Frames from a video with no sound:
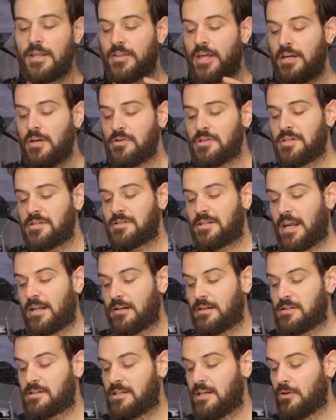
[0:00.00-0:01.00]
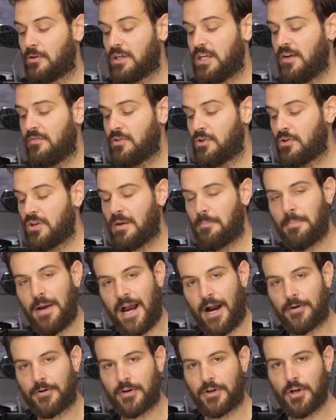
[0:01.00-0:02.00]
They use a stainless steel even though they
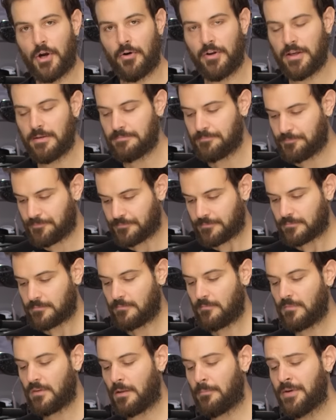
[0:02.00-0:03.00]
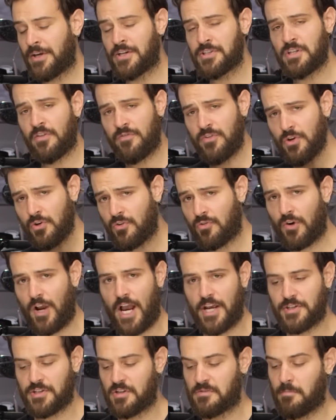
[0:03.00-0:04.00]
powder coat it, because if you
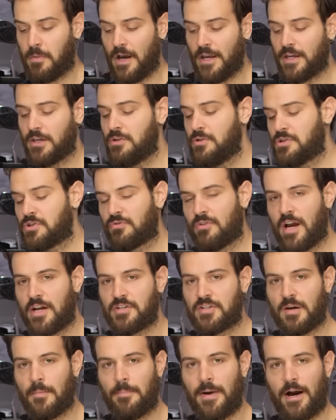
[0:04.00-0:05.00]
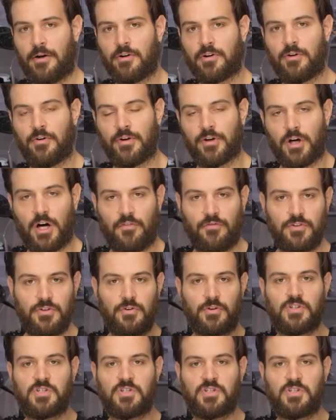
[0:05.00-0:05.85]
crash this bike and you scratch that powder coating off and you